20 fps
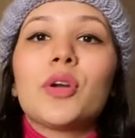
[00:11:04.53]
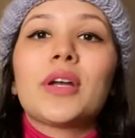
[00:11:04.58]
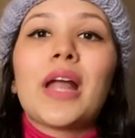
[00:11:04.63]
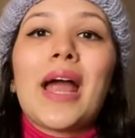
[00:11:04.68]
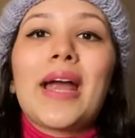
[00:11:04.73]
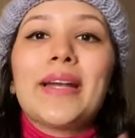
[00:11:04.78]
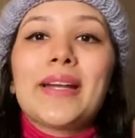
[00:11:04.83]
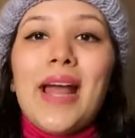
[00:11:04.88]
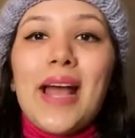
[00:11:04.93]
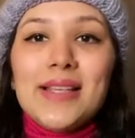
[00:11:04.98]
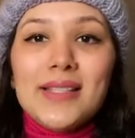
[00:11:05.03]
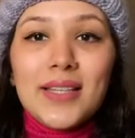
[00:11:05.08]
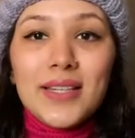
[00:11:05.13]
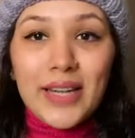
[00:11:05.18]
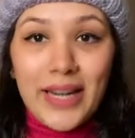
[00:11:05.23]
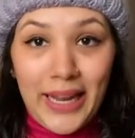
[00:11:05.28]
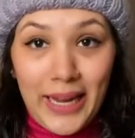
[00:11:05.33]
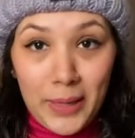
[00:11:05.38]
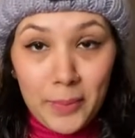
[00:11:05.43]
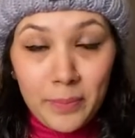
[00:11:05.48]
diet has a
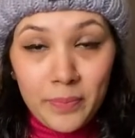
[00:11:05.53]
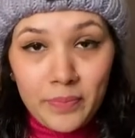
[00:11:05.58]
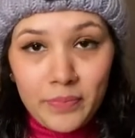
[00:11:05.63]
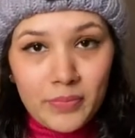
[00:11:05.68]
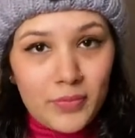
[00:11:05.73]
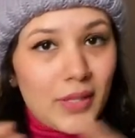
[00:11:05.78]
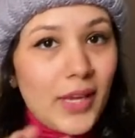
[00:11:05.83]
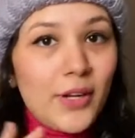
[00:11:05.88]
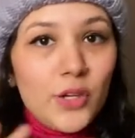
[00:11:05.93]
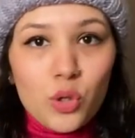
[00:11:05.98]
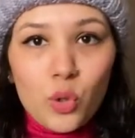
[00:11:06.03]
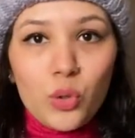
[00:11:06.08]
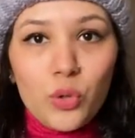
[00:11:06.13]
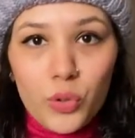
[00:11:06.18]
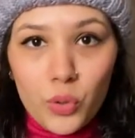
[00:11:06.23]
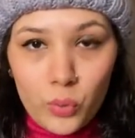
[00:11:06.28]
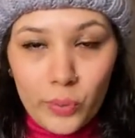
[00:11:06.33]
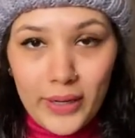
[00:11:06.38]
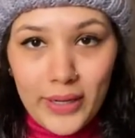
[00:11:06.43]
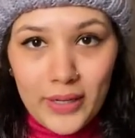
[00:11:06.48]
name, then don't
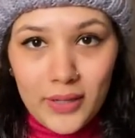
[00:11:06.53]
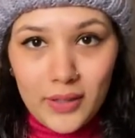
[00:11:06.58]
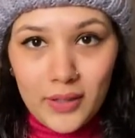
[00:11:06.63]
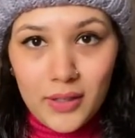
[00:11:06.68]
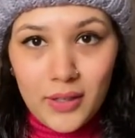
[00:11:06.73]
do it.